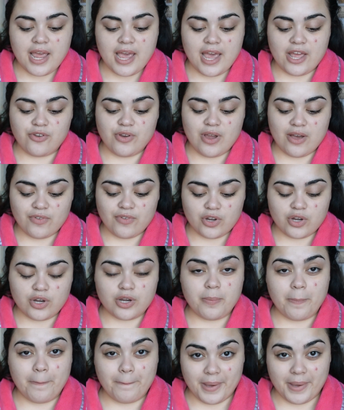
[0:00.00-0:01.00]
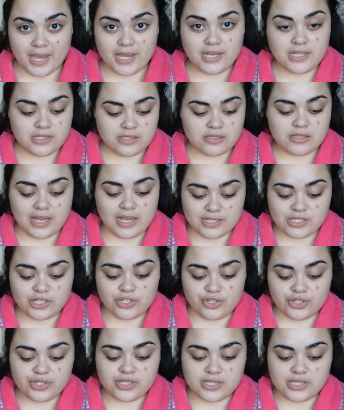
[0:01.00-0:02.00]
and you have a good base, as in
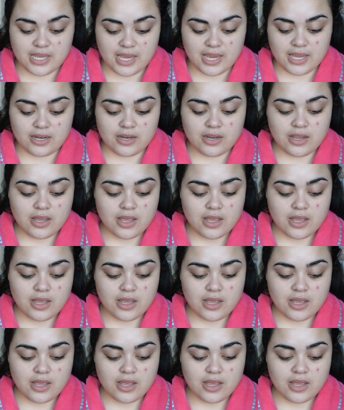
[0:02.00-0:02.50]
your skin,